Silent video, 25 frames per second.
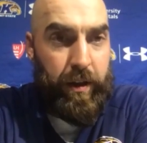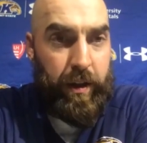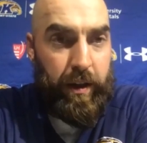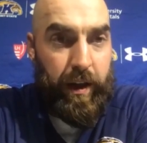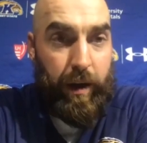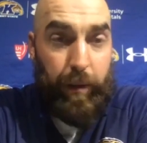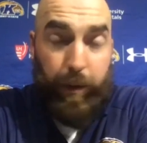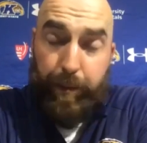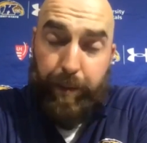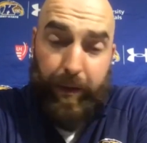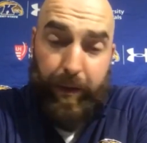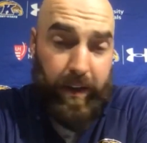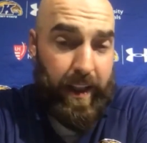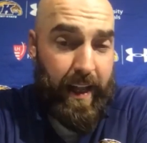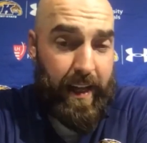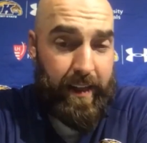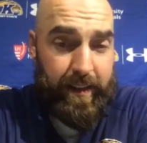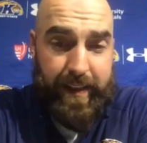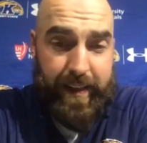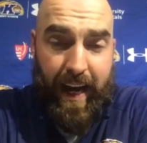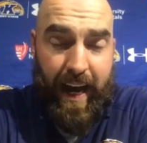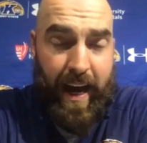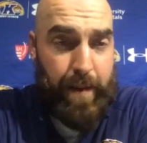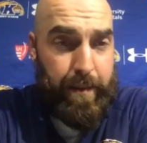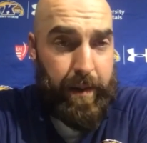And we put a lot of
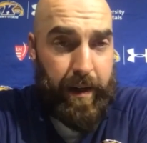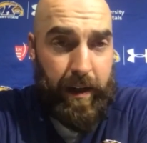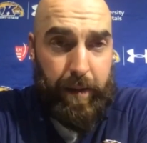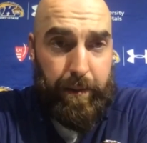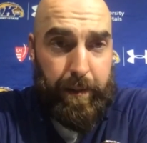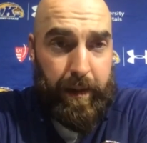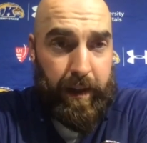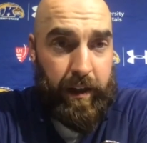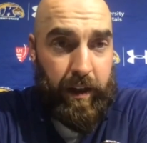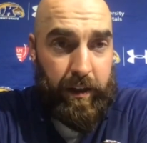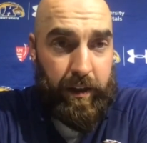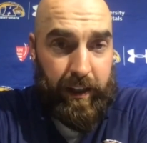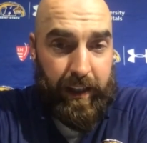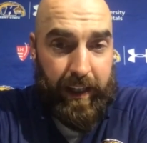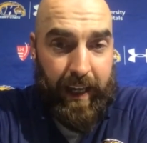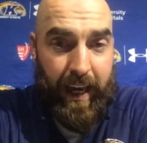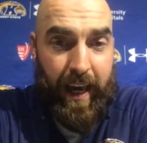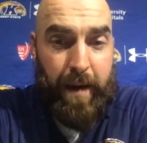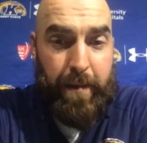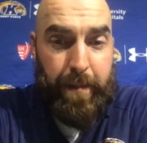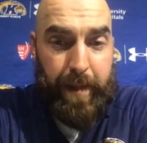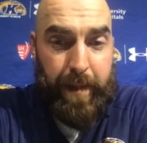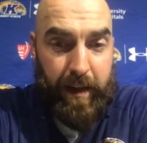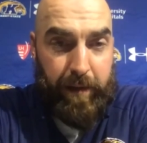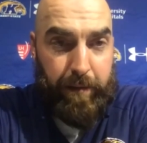time in it because it
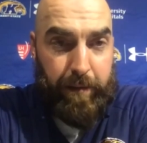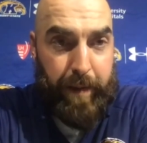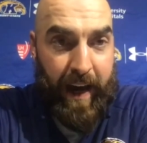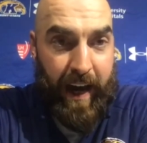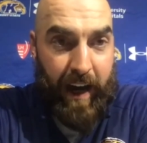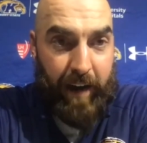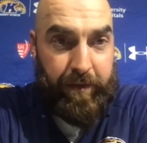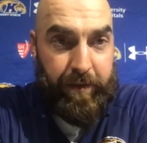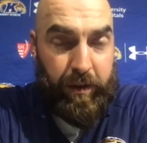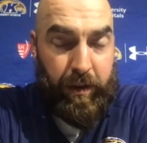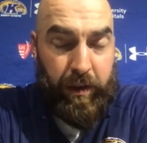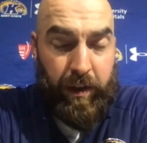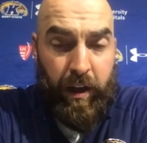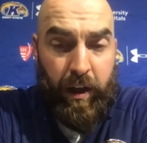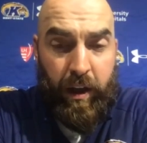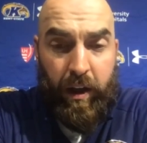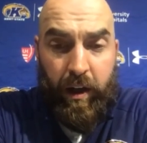can be impactful.